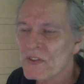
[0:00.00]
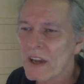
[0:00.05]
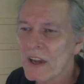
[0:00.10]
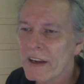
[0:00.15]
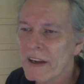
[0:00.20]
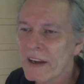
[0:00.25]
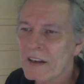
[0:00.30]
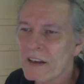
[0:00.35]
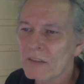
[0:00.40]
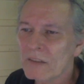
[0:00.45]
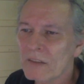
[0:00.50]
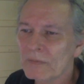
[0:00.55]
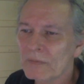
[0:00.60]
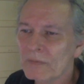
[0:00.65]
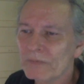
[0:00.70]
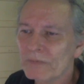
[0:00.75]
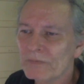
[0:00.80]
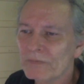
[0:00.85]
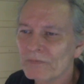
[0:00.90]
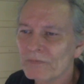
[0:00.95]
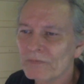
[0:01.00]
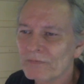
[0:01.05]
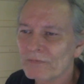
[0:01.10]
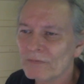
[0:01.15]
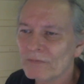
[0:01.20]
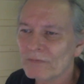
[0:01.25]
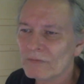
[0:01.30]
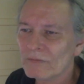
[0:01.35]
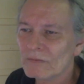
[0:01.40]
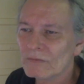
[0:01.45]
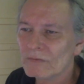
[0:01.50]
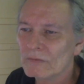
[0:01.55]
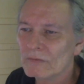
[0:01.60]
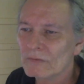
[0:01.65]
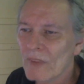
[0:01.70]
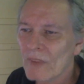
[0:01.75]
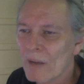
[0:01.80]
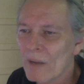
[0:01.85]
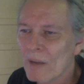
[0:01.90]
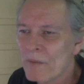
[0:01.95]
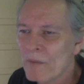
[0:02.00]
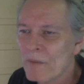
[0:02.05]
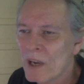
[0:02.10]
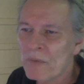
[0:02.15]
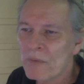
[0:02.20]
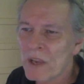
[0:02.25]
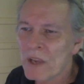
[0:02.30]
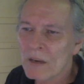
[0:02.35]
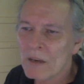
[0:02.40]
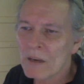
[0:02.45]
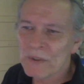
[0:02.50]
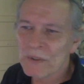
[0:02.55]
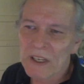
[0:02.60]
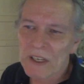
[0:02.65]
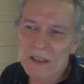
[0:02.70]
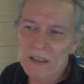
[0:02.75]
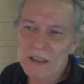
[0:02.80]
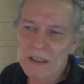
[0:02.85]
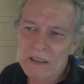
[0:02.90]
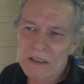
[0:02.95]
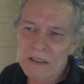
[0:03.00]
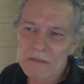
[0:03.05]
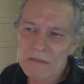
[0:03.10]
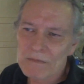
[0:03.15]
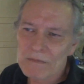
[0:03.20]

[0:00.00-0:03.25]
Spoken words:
like I might be able to get